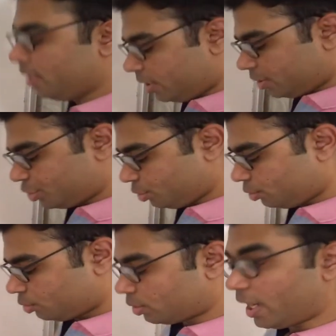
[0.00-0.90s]

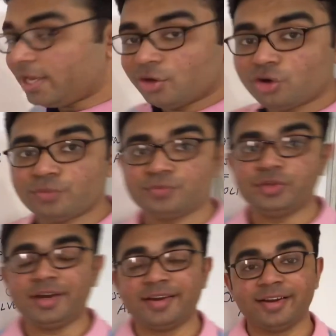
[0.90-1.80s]
So I hope
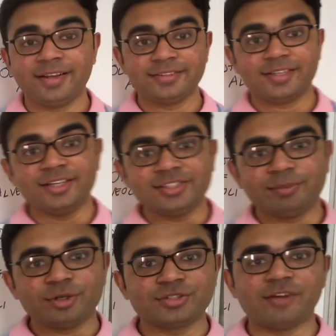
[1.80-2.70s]
the concept
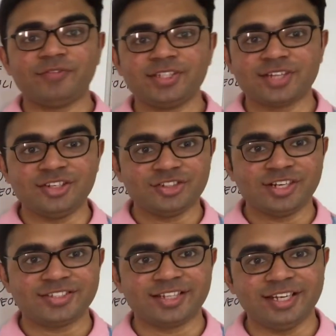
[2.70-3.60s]
of surface tension
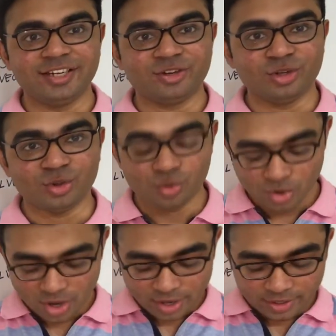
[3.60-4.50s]
is clear to you.
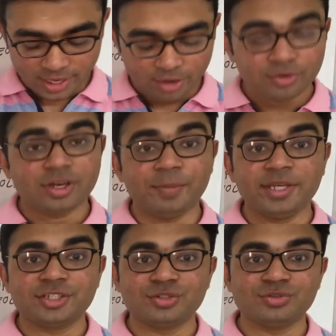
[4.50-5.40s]
Now coming
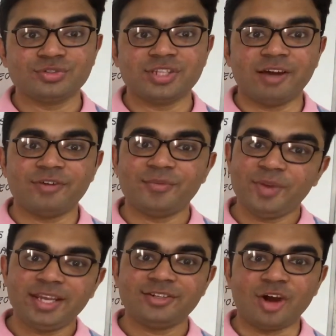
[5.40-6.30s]
to our
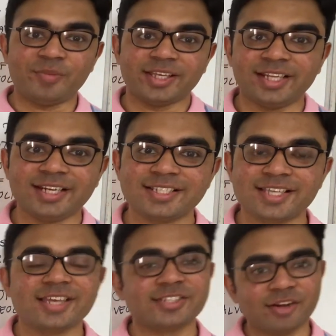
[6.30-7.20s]
main topic, that is
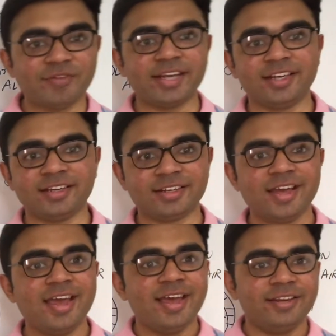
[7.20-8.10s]
surfactant.
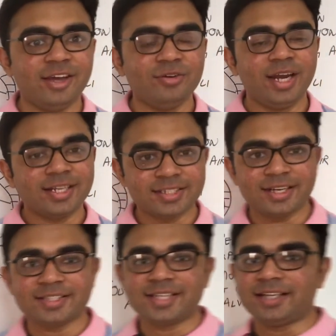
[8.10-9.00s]
Now let us
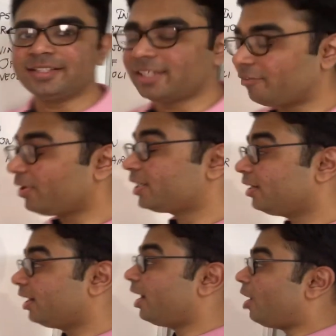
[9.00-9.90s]
understand the surfactant
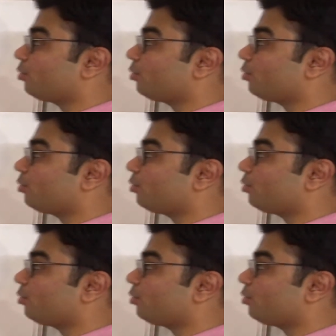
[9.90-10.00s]
and how